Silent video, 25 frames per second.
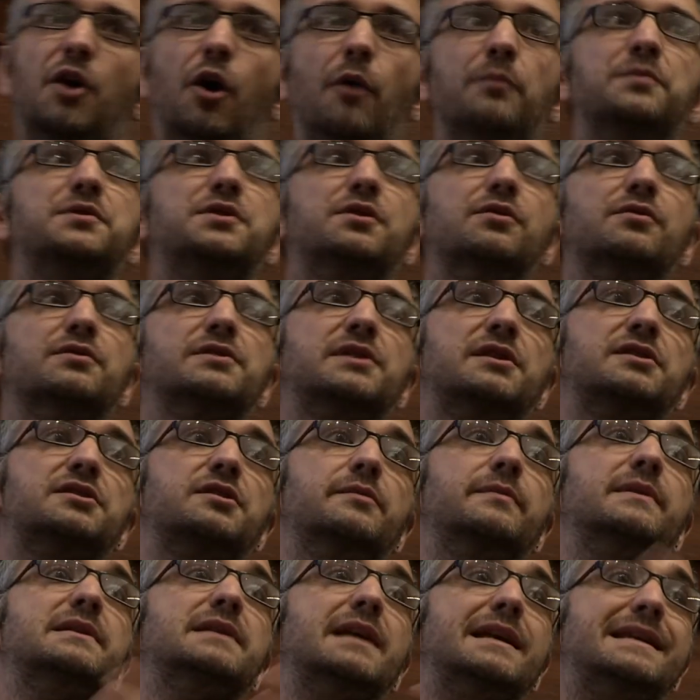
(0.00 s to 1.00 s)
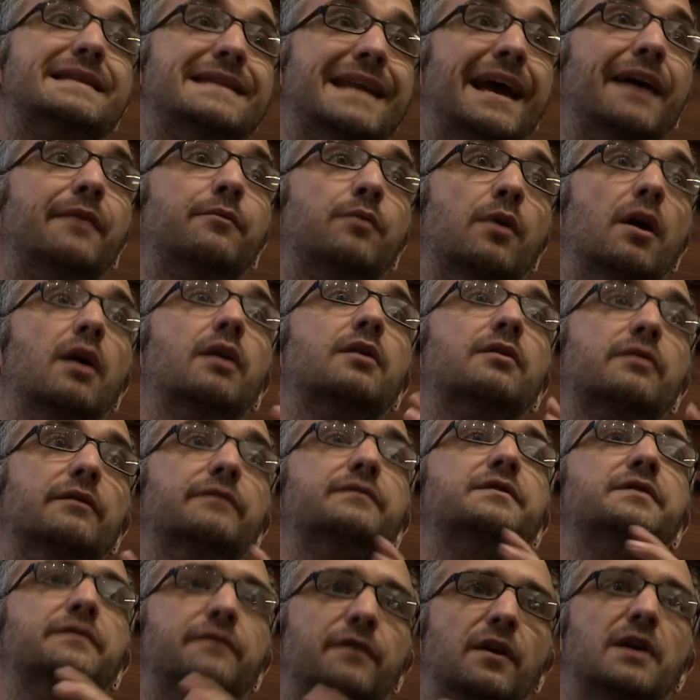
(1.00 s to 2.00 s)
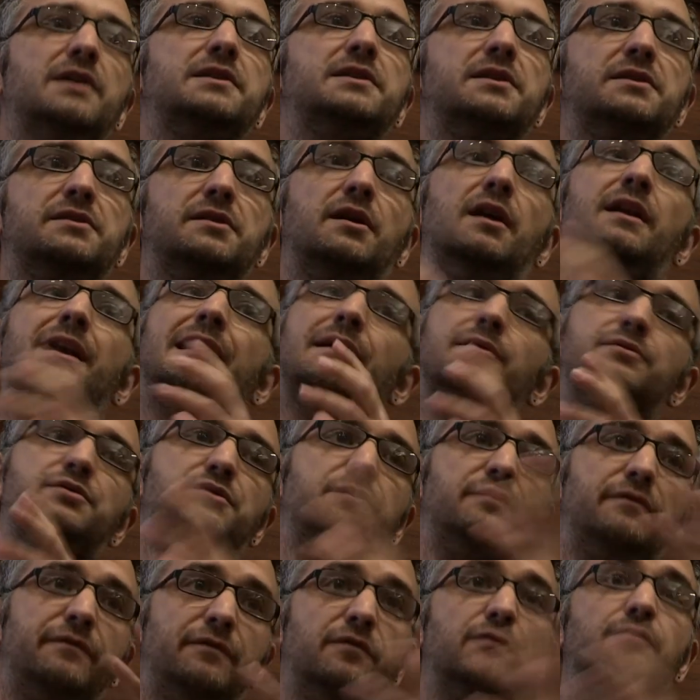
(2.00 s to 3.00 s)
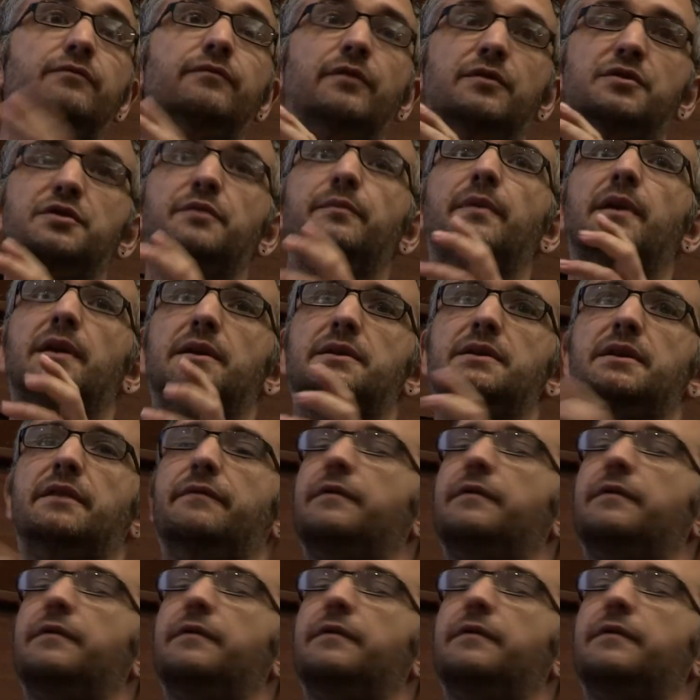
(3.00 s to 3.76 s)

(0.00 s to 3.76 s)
optical system is a network of devices that allows you full routability and